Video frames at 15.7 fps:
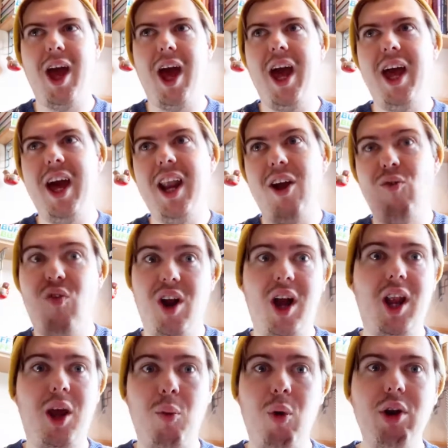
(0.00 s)
UK and I
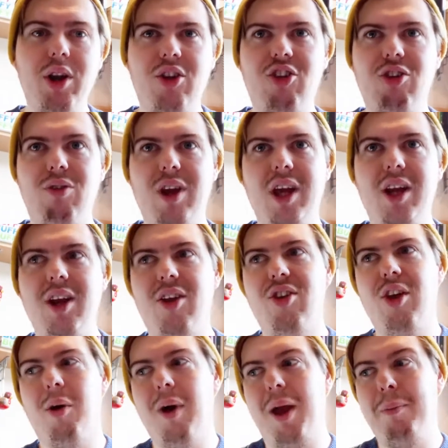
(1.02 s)
really wanted to read
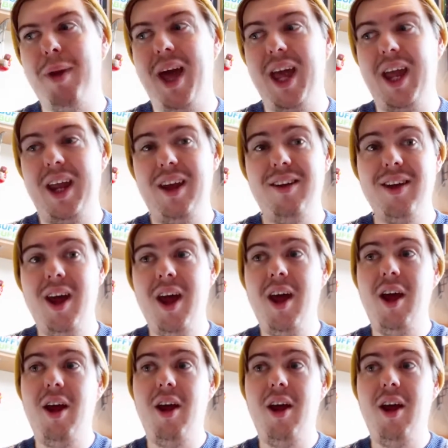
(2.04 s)
it, so I paid